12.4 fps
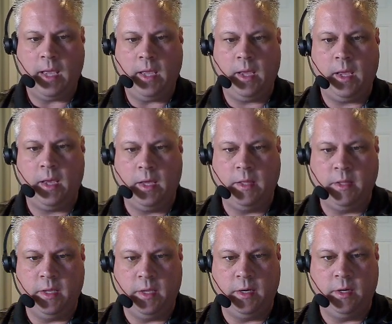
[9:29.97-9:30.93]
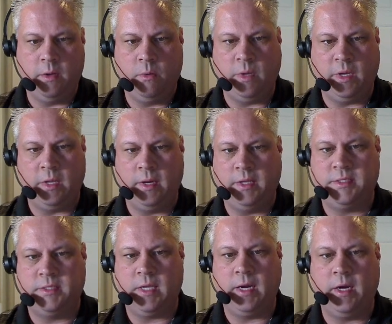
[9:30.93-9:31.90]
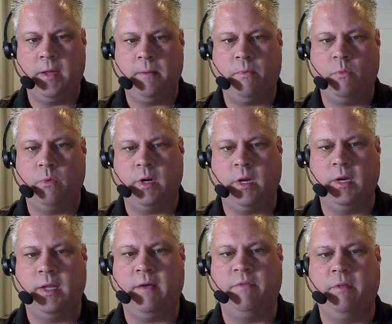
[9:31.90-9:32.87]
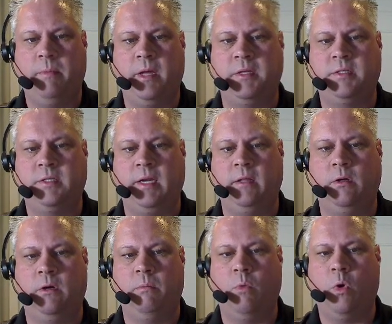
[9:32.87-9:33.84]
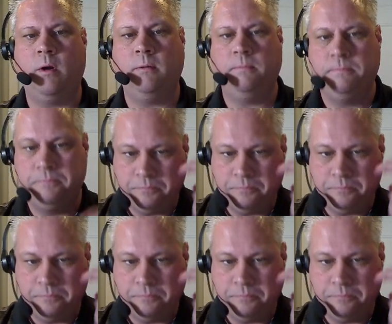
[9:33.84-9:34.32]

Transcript: Okay, and then we can hit sign up. We're going to have the button say learn more.